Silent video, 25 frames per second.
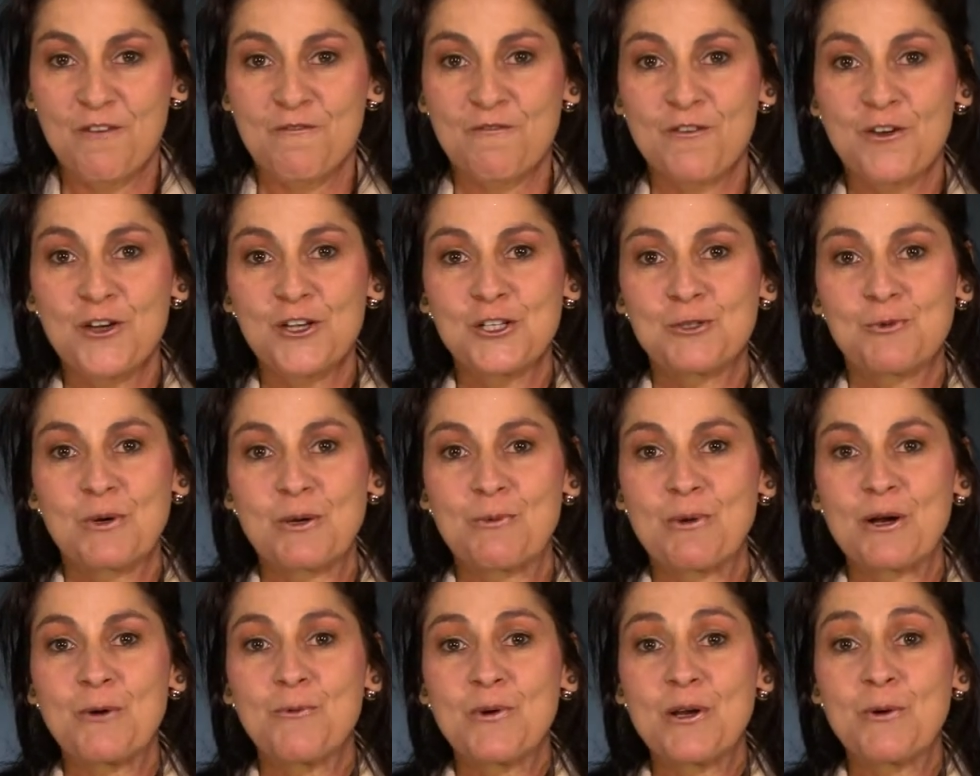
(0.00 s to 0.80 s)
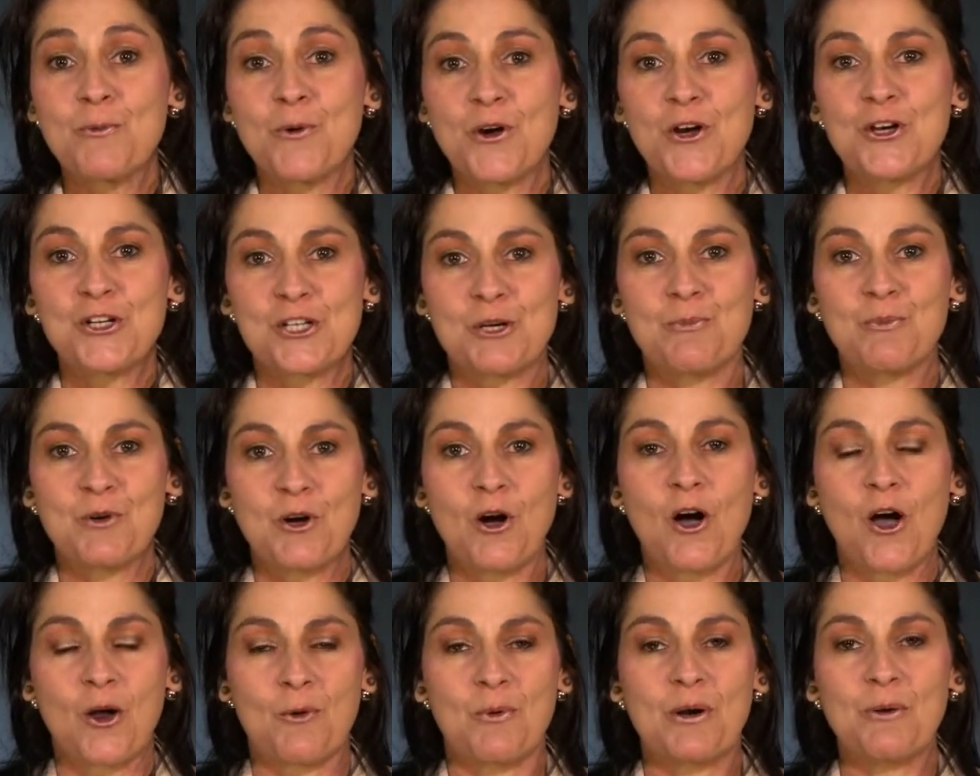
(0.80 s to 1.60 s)
Firstly, when we worship
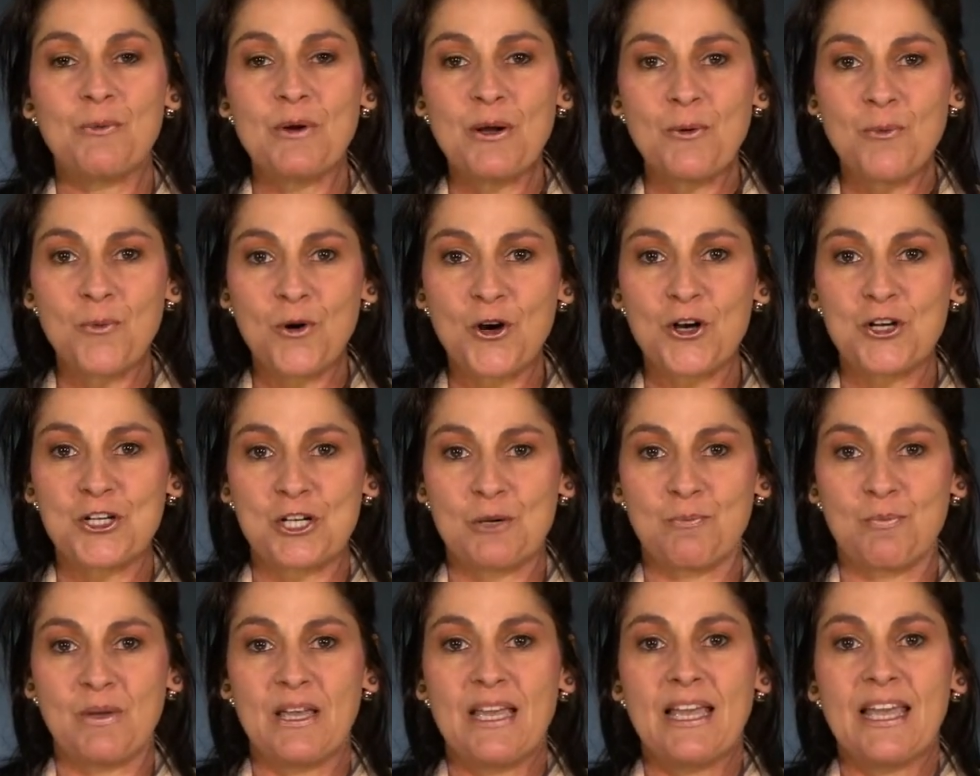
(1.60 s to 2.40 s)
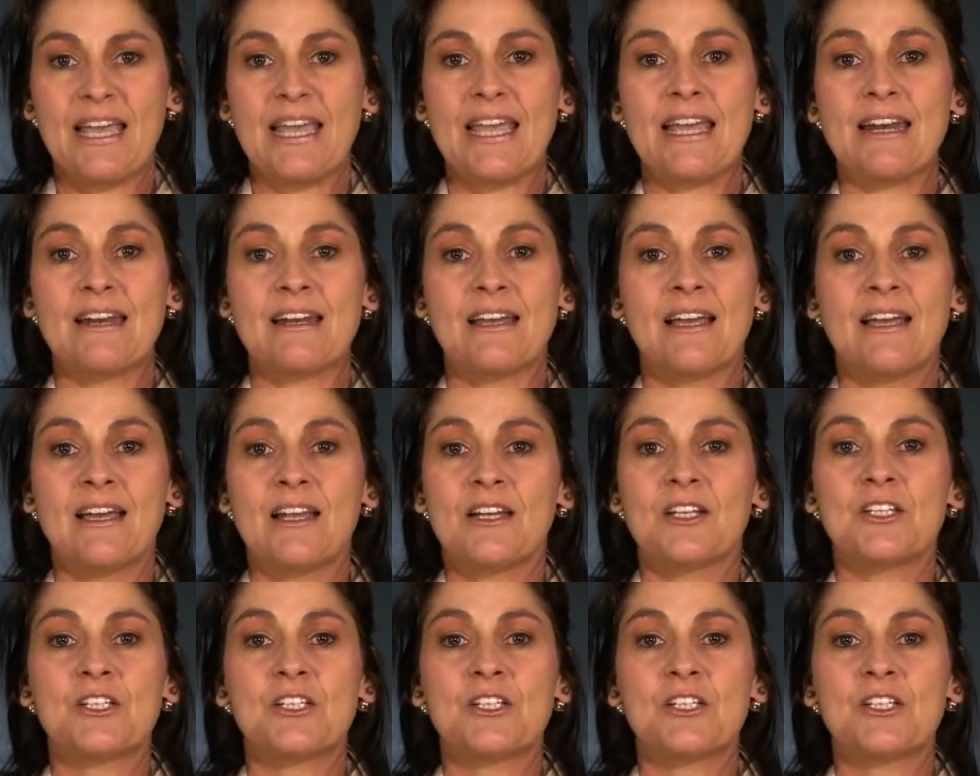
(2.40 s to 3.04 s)
God, when we worship in